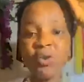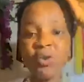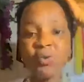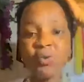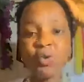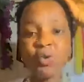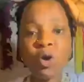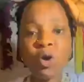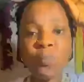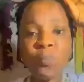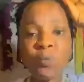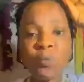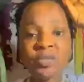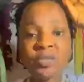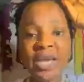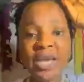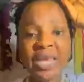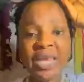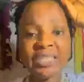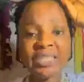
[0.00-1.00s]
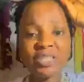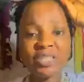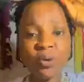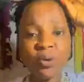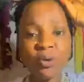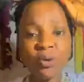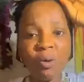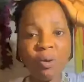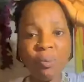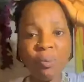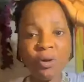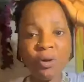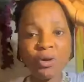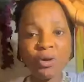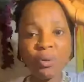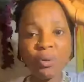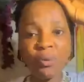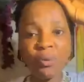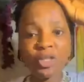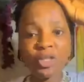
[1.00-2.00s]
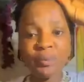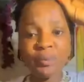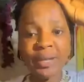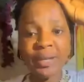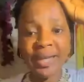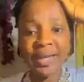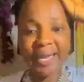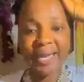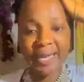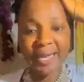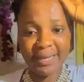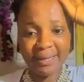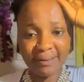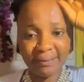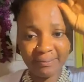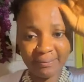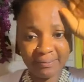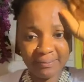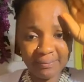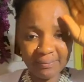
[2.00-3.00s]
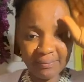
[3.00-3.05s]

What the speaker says: you will not put anything on your body. You must be naked.